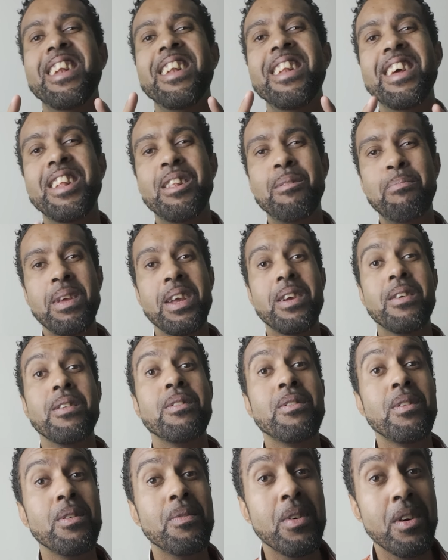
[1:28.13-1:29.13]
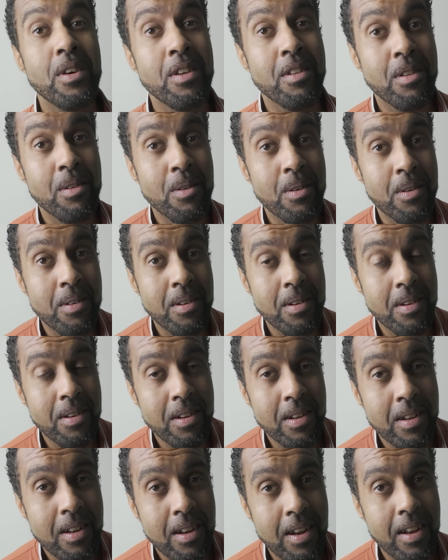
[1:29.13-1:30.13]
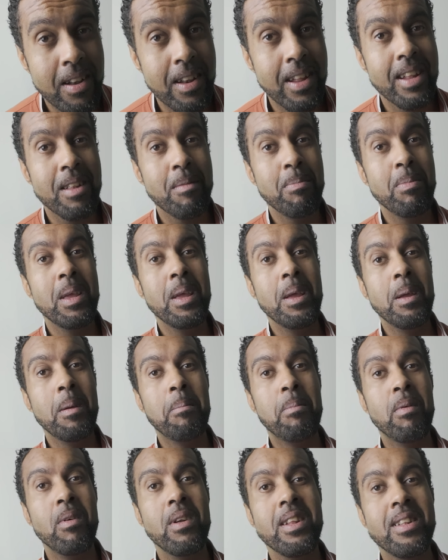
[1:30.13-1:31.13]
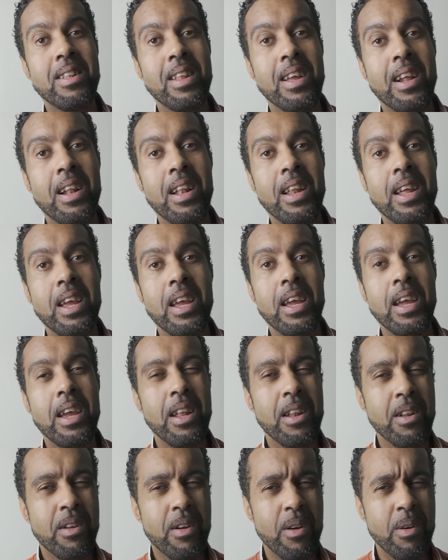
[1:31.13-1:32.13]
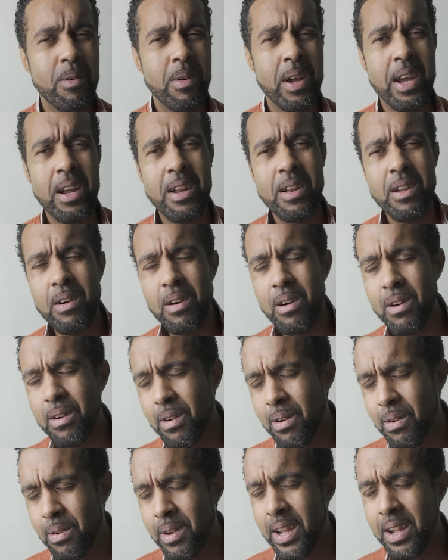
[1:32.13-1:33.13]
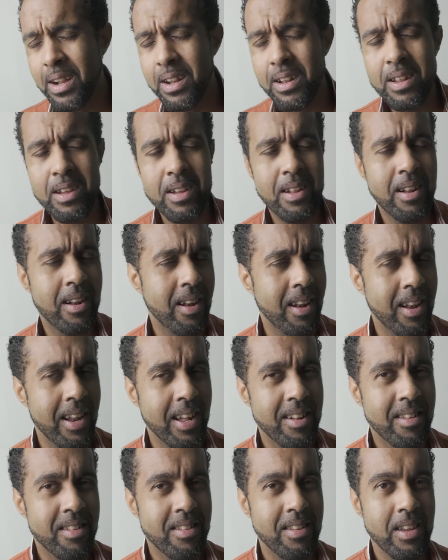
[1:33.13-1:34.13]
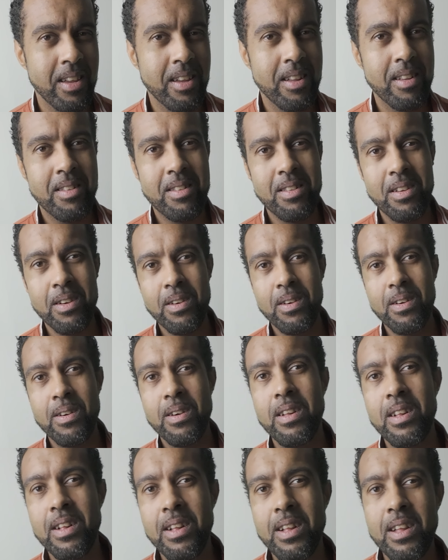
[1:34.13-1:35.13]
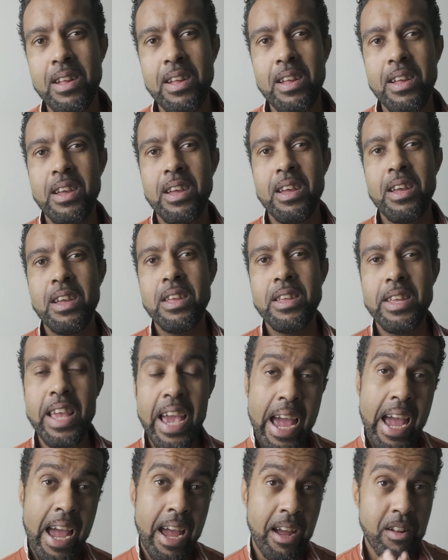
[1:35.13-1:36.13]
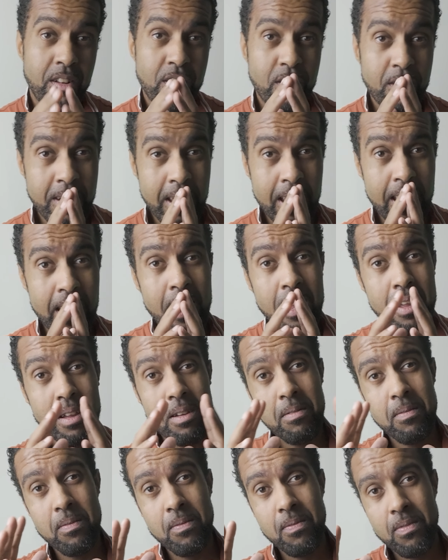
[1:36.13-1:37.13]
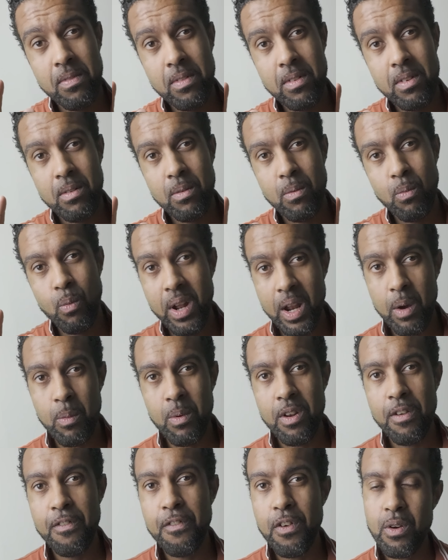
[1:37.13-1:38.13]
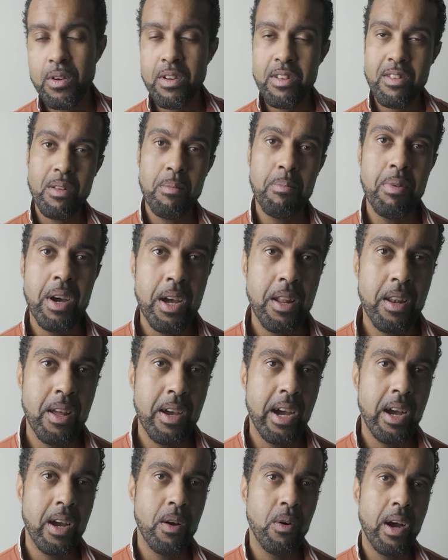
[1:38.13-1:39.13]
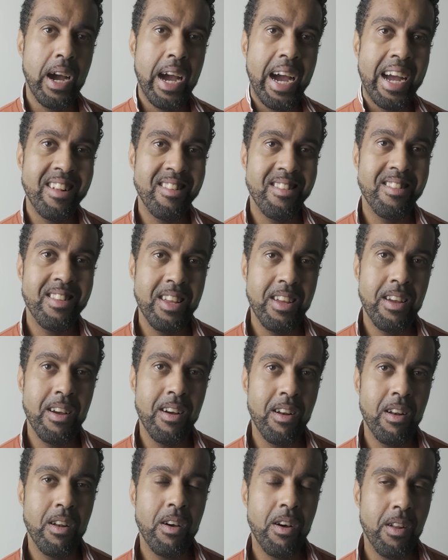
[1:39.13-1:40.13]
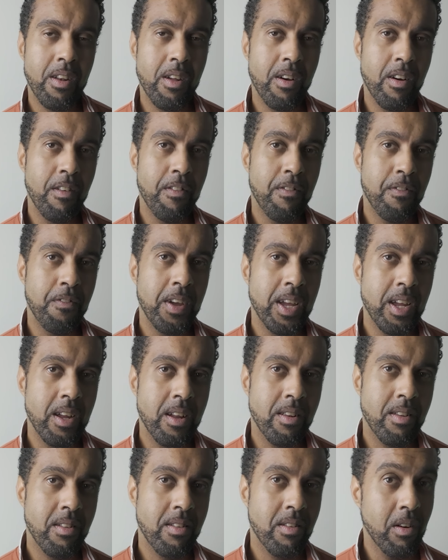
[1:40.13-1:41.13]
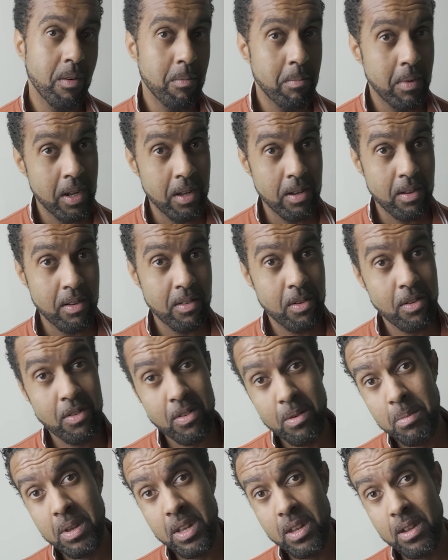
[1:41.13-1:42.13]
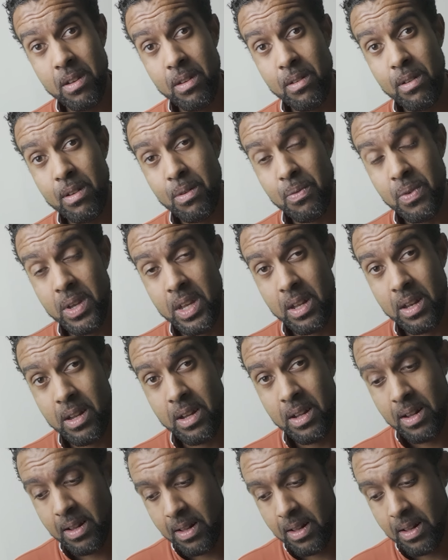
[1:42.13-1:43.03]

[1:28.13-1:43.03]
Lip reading: let's be controversial. Let's be politically incorrect or correct. Let's see. So yeah, today what I want to focus about, I see a lot of things on my social media newsfeed,